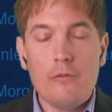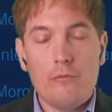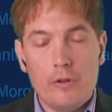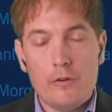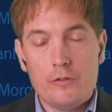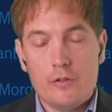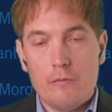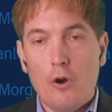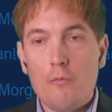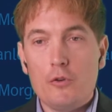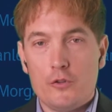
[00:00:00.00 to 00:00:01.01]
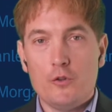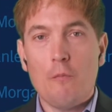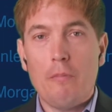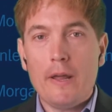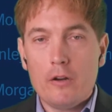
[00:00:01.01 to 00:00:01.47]
There's almost
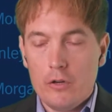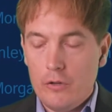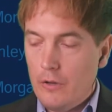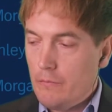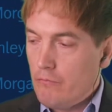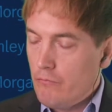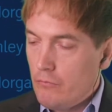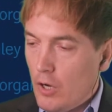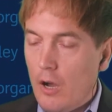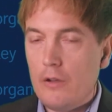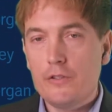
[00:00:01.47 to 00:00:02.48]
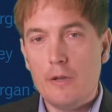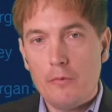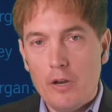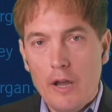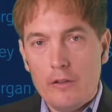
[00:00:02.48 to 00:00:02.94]
no better concept
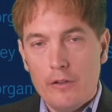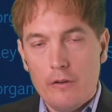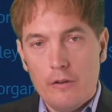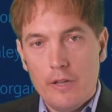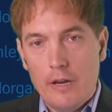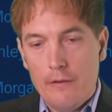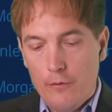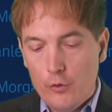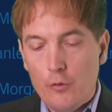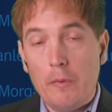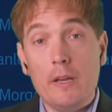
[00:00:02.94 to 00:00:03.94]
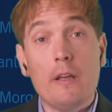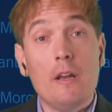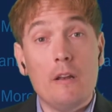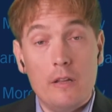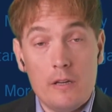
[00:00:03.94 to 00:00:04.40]
than, than, than a fault domain
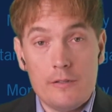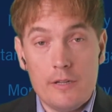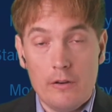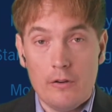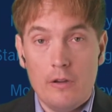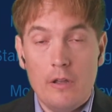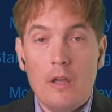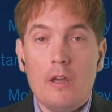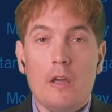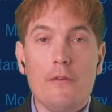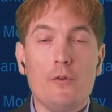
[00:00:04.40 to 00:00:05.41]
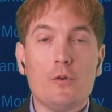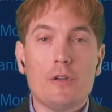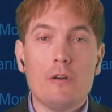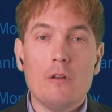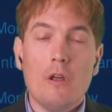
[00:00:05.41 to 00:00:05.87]
than a data center. If you
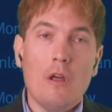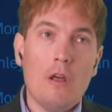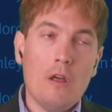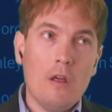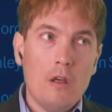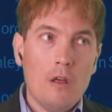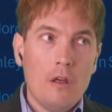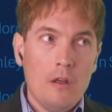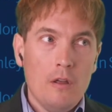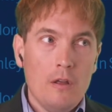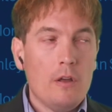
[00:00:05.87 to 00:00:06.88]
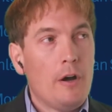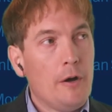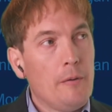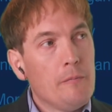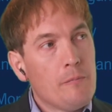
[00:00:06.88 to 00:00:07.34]
can,
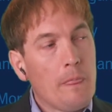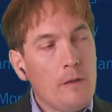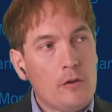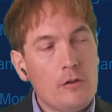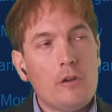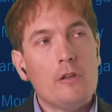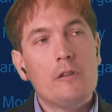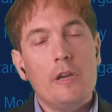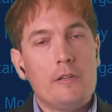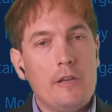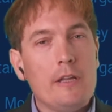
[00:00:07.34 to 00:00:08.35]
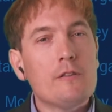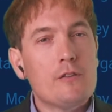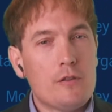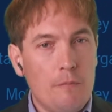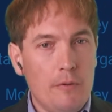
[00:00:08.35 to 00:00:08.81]
um, it, it
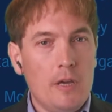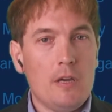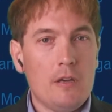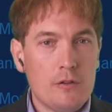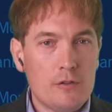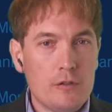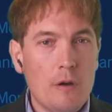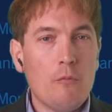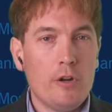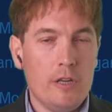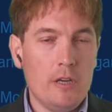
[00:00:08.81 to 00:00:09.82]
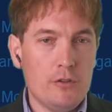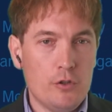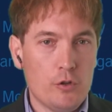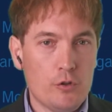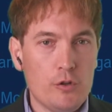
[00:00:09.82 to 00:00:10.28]
tends to be somewhat
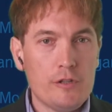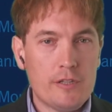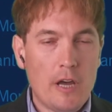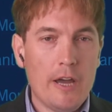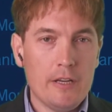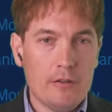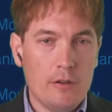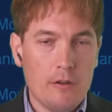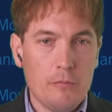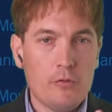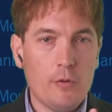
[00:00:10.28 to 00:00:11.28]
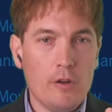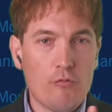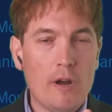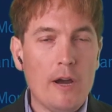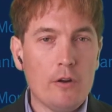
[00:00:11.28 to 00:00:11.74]
easier to decide
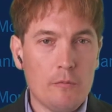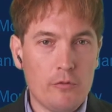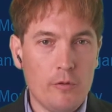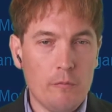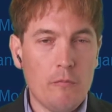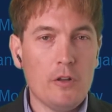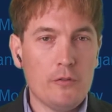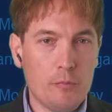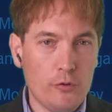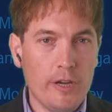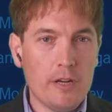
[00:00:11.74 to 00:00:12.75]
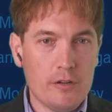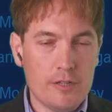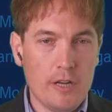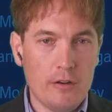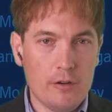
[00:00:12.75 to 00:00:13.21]
between routing between multiple data
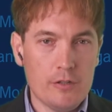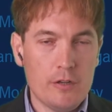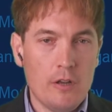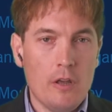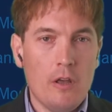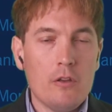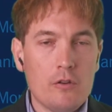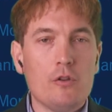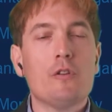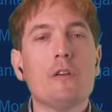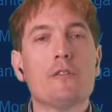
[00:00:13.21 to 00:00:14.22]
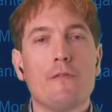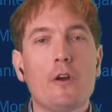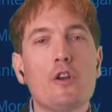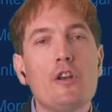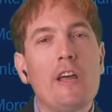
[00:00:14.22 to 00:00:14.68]
centers it's a
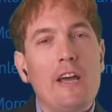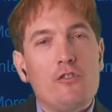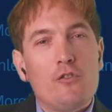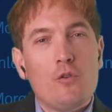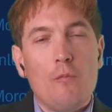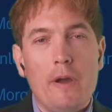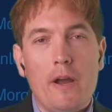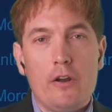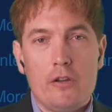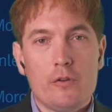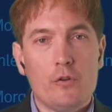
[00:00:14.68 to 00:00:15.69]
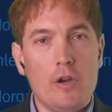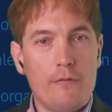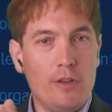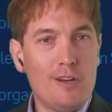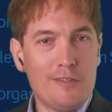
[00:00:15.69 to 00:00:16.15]
very natural barrier. So you have data